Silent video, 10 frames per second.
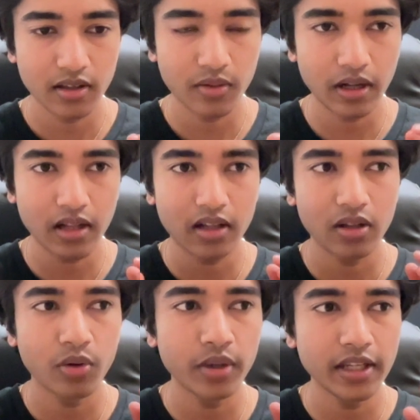Well,
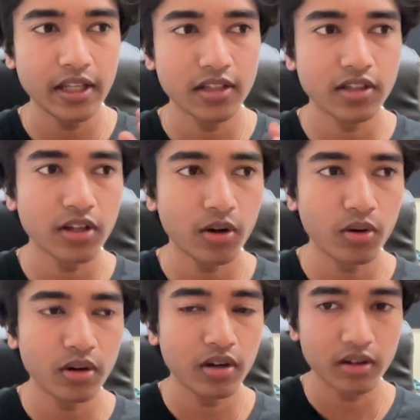we need to
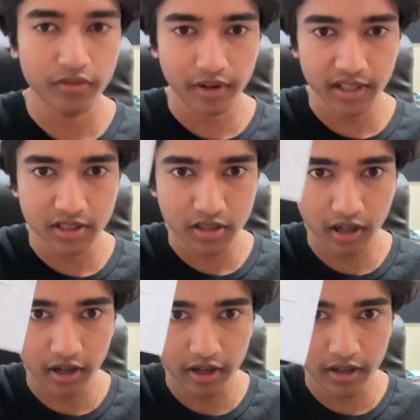know for each
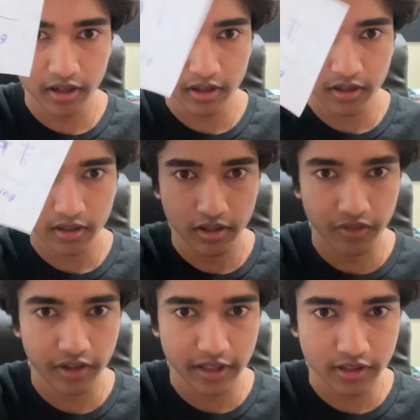card or
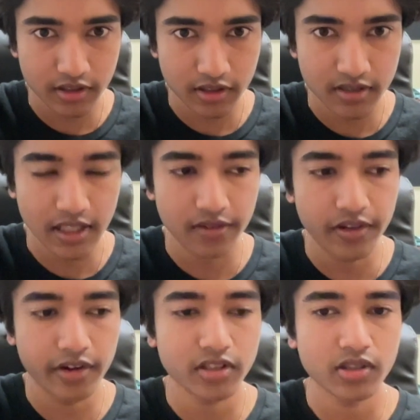for each set of
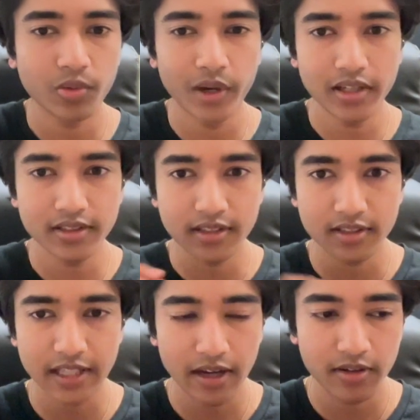lyrics, when does it
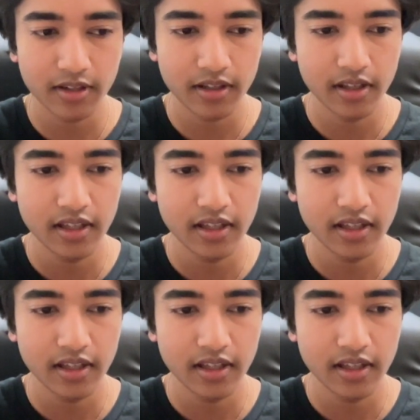sound